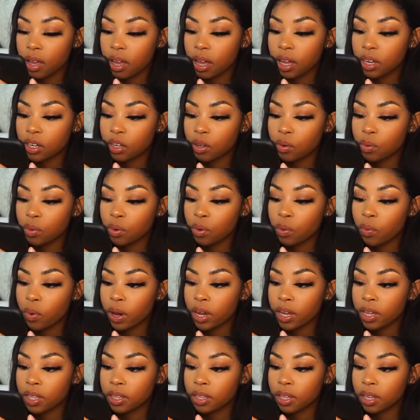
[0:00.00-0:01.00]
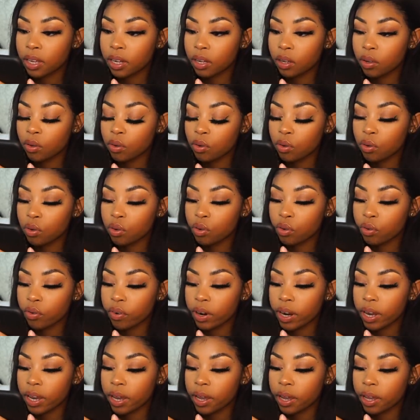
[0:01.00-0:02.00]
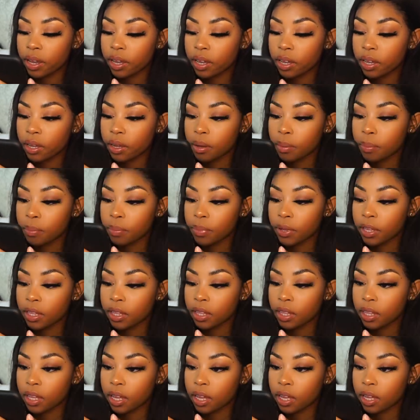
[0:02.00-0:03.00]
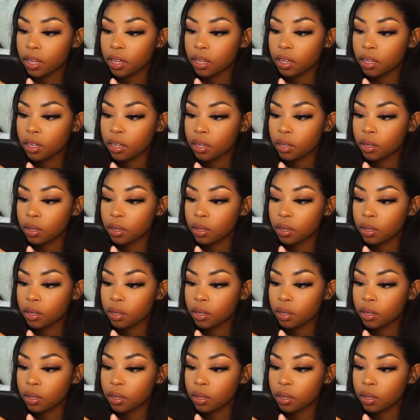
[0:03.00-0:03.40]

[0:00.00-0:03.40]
I don't wanna whiten that little grey bit there